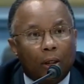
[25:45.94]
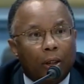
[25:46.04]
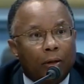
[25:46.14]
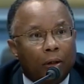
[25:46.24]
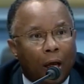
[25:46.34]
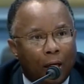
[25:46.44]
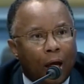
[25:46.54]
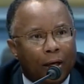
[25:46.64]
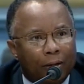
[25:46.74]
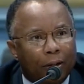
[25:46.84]
And
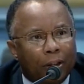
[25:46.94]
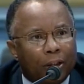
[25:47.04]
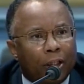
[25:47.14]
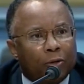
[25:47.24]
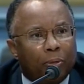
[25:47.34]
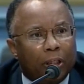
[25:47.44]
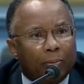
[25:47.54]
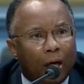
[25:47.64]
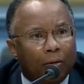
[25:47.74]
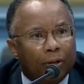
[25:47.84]
I explained
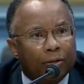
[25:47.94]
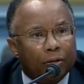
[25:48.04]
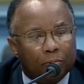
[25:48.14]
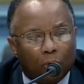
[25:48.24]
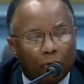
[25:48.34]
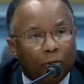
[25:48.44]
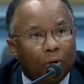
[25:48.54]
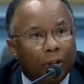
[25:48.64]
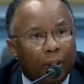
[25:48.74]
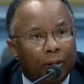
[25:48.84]
my reasons more
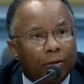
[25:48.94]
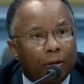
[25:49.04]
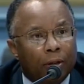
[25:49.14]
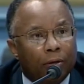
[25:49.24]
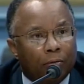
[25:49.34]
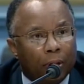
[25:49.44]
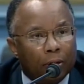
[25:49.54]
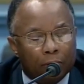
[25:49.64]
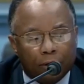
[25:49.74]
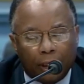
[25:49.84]
fully in the
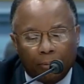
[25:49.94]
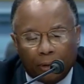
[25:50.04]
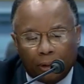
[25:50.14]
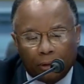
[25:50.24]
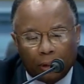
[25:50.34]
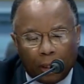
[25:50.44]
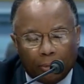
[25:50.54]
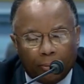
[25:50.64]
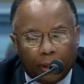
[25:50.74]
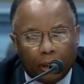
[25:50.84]
written statement that I
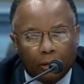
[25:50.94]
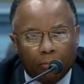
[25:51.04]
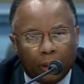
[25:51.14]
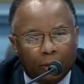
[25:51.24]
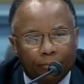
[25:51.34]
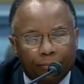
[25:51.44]
prepared, but